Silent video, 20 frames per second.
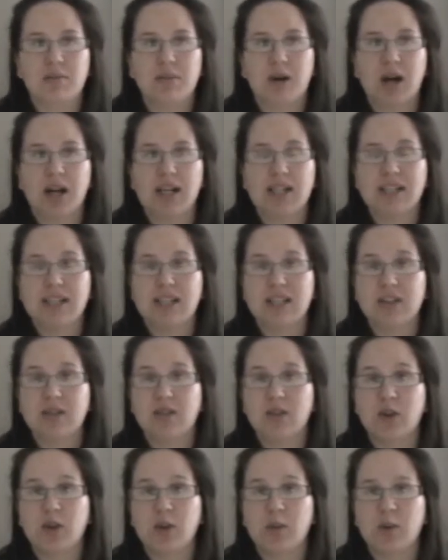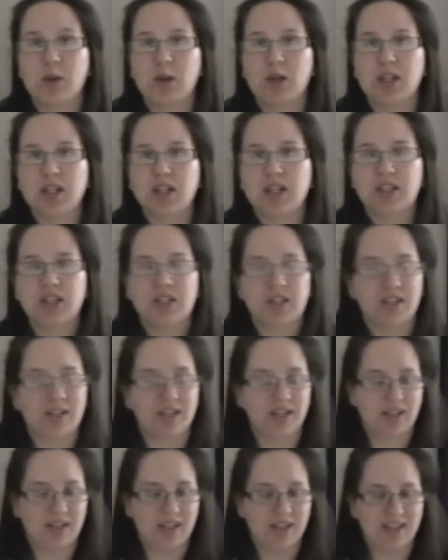my sense of humour and
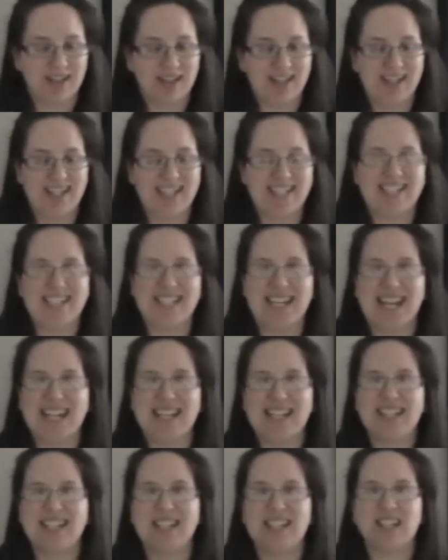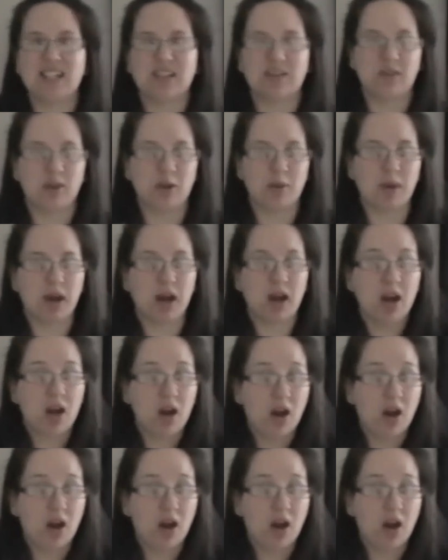his dad's sense of humour.